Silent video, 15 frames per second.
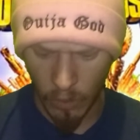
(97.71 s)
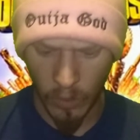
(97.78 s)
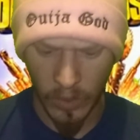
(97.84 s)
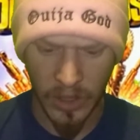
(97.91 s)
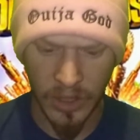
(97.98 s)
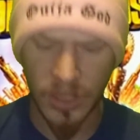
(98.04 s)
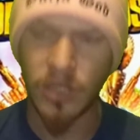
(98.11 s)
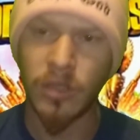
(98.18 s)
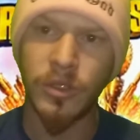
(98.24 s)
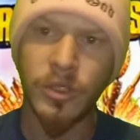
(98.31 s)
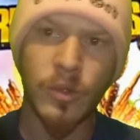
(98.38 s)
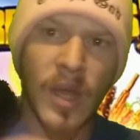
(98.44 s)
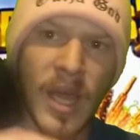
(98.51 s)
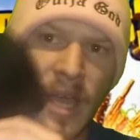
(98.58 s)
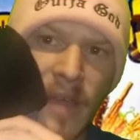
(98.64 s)
We still
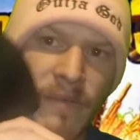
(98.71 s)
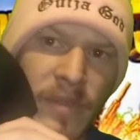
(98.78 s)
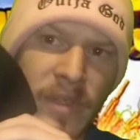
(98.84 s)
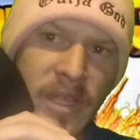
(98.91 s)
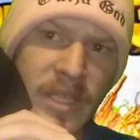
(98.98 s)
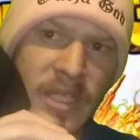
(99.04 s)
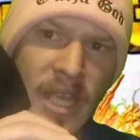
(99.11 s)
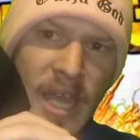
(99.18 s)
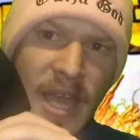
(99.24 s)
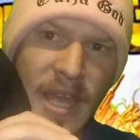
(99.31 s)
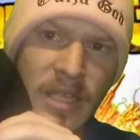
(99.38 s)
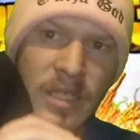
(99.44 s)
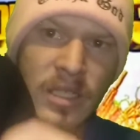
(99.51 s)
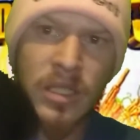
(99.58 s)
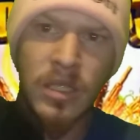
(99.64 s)
do have this
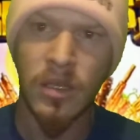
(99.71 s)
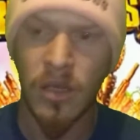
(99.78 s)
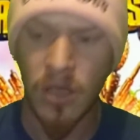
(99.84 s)
hat.